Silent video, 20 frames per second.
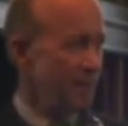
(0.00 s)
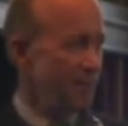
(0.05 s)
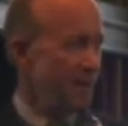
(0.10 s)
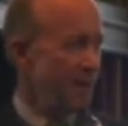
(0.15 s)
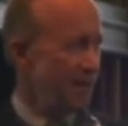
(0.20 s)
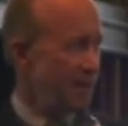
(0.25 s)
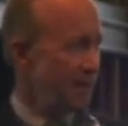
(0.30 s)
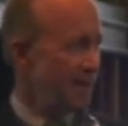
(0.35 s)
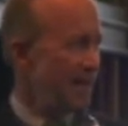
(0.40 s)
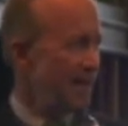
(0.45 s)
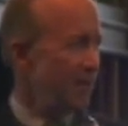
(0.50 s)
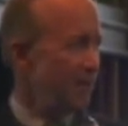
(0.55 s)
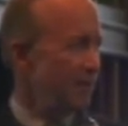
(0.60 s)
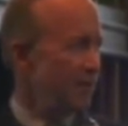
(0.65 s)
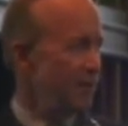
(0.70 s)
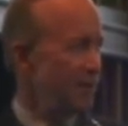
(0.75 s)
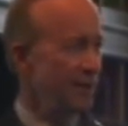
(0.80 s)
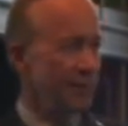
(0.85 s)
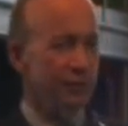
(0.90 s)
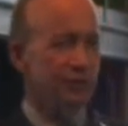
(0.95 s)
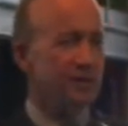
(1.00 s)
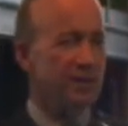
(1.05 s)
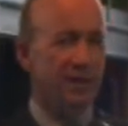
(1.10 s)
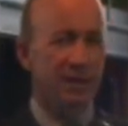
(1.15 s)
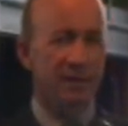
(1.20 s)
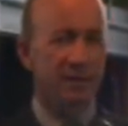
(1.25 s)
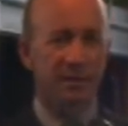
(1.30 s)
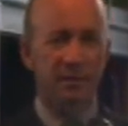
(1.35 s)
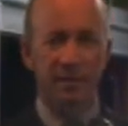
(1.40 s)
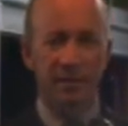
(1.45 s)
by allowing the other
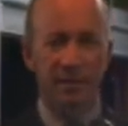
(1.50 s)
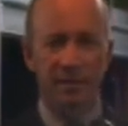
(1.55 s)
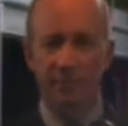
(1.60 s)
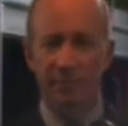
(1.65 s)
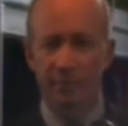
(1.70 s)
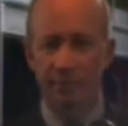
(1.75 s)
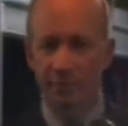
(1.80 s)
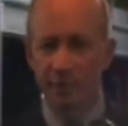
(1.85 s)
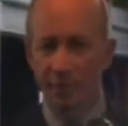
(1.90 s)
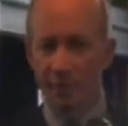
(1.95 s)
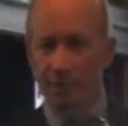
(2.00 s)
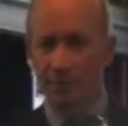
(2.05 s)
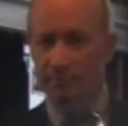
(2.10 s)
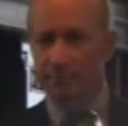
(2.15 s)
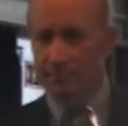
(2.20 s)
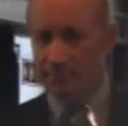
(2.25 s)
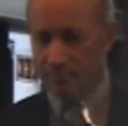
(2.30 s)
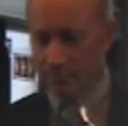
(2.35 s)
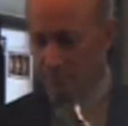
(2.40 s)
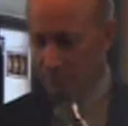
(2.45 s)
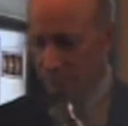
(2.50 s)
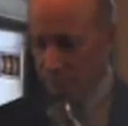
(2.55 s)
side to claim to be,